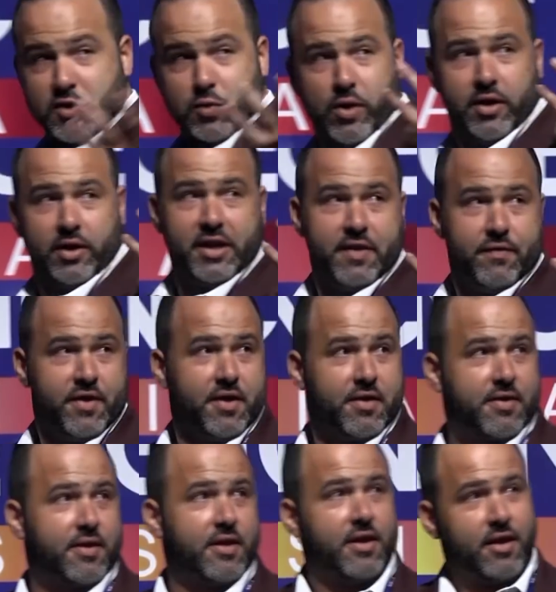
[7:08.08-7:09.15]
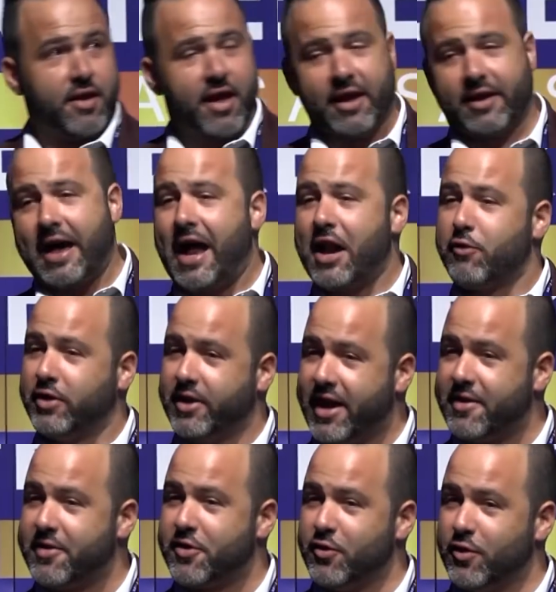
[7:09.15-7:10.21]
just wanted to leave this. It kind of
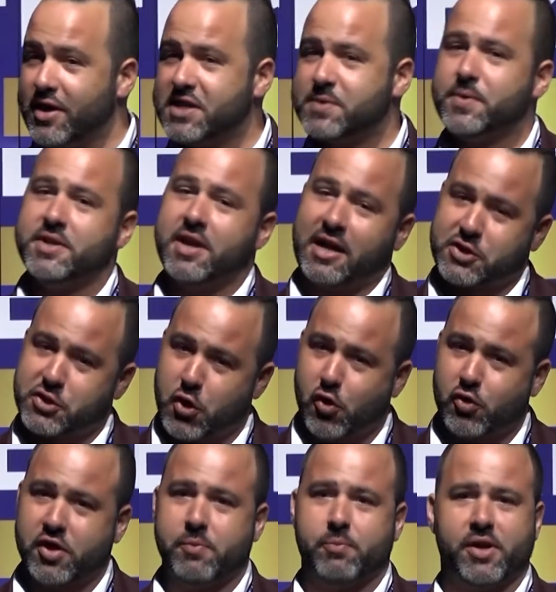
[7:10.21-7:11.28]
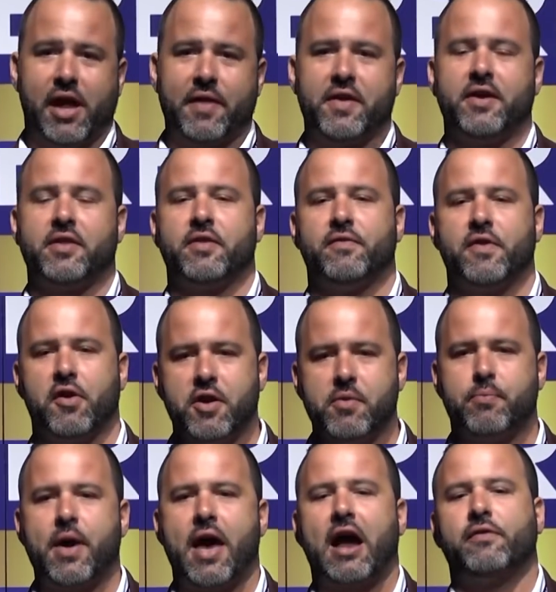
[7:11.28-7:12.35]
relates to us, but not totally. But I think it's a very
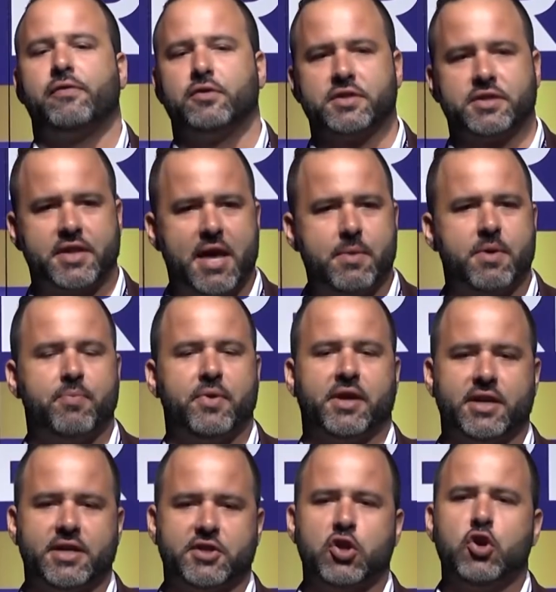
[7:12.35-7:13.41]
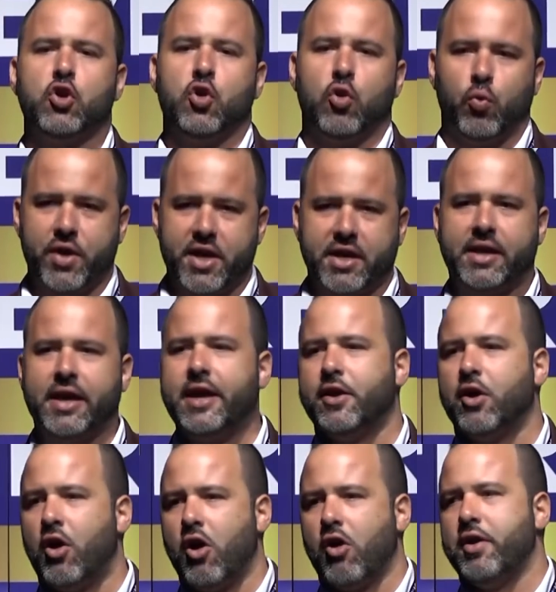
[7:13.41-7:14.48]
impactful statement because we, again,
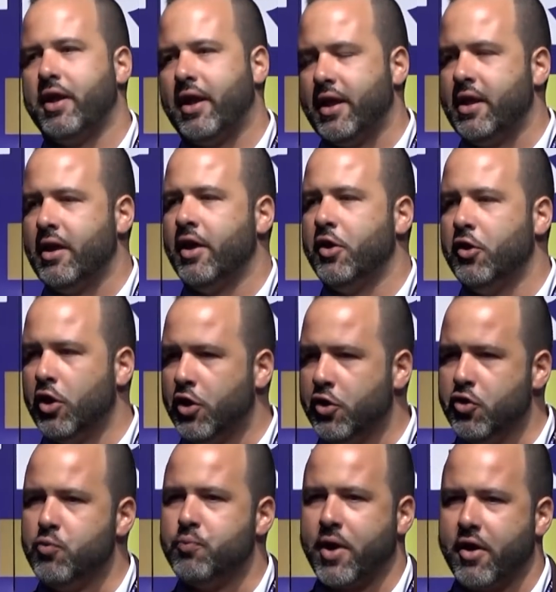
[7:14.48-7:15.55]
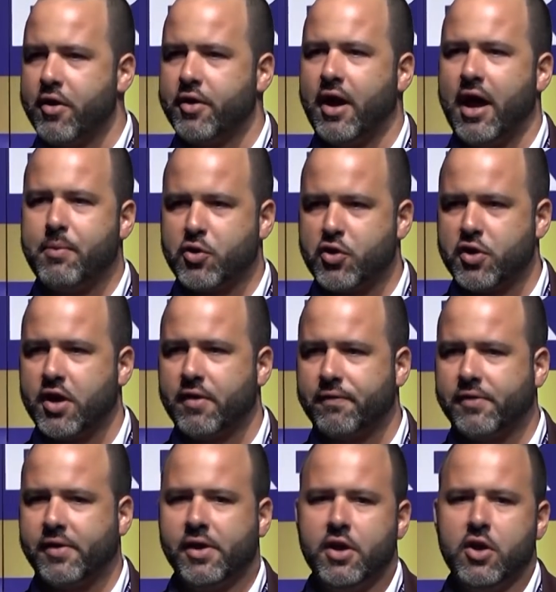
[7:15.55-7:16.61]
are in a new paradigm
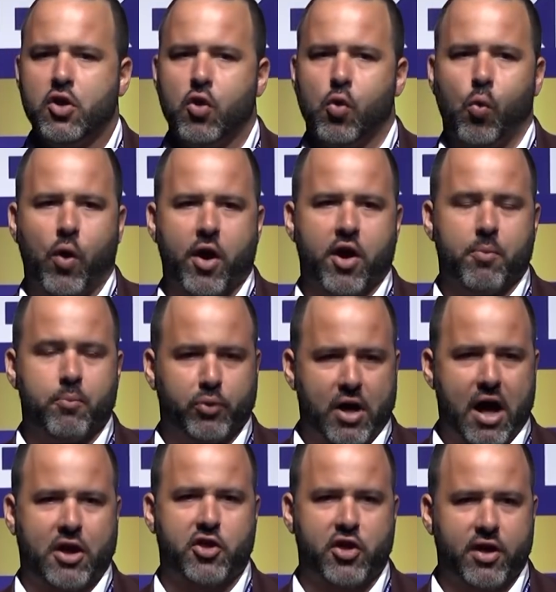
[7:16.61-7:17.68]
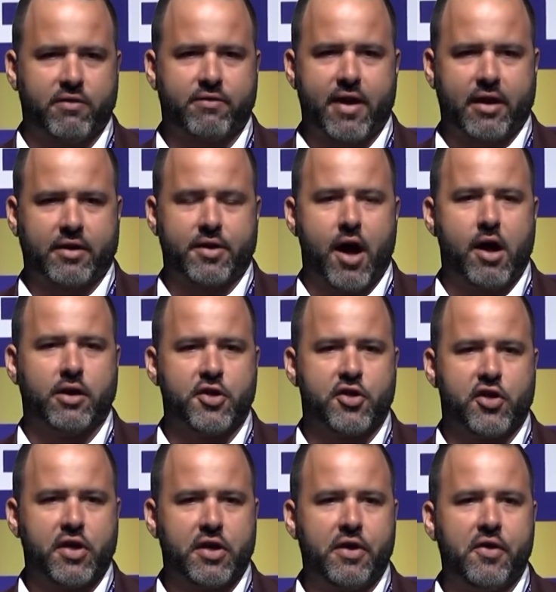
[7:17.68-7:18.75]
shift where blockchain
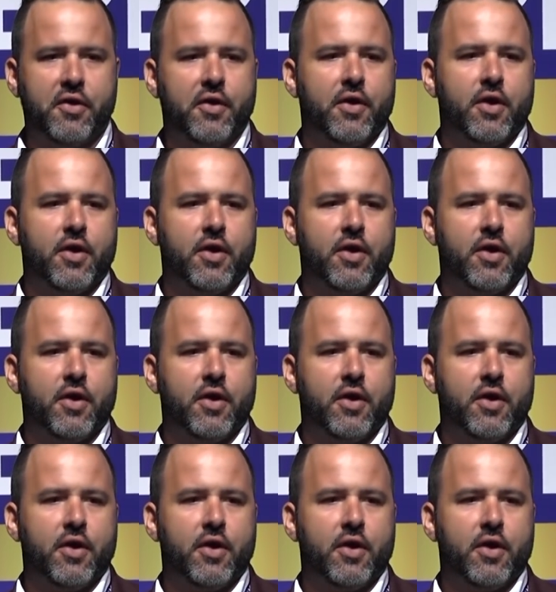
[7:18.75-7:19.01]
technology